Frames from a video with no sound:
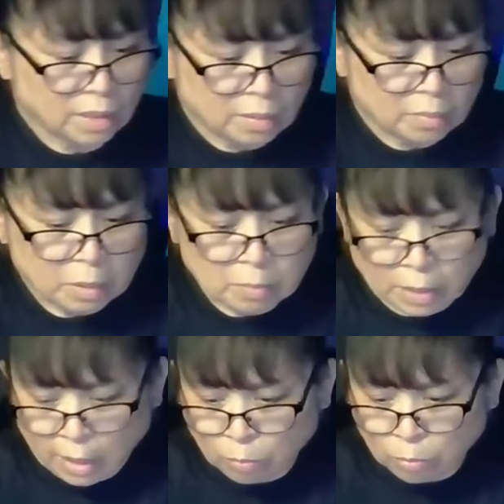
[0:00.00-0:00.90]
maybe
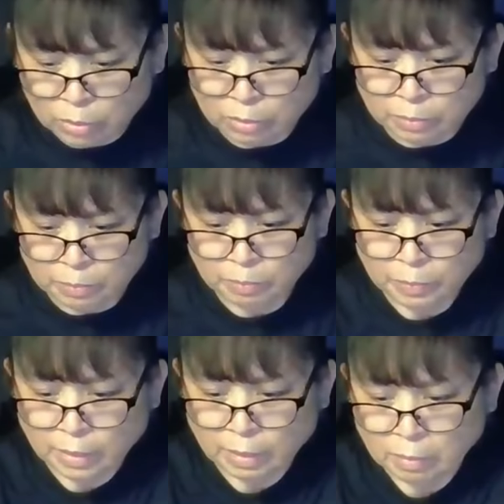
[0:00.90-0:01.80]
I will
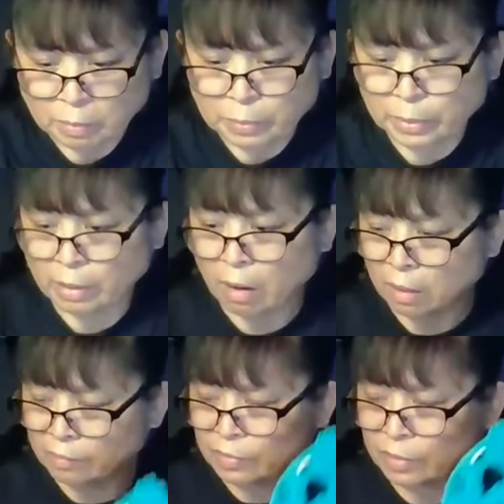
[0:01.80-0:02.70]
put
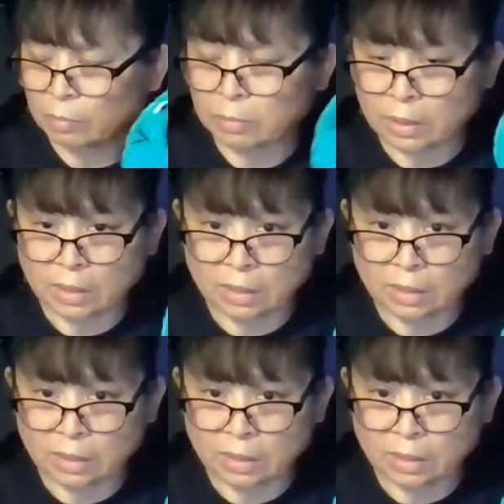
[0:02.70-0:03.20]
all of them in a